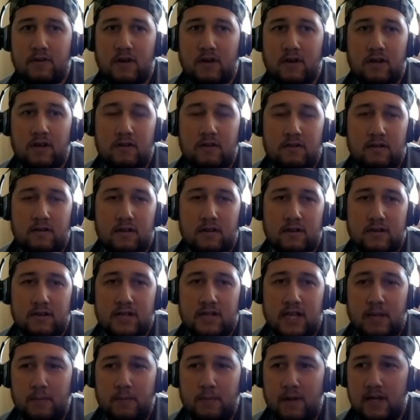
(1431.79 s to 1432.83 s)
good
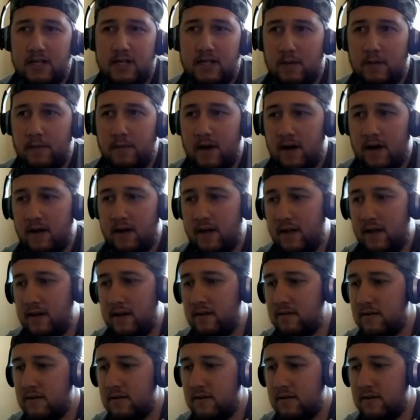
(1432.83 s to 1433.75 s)
DBs coming out, and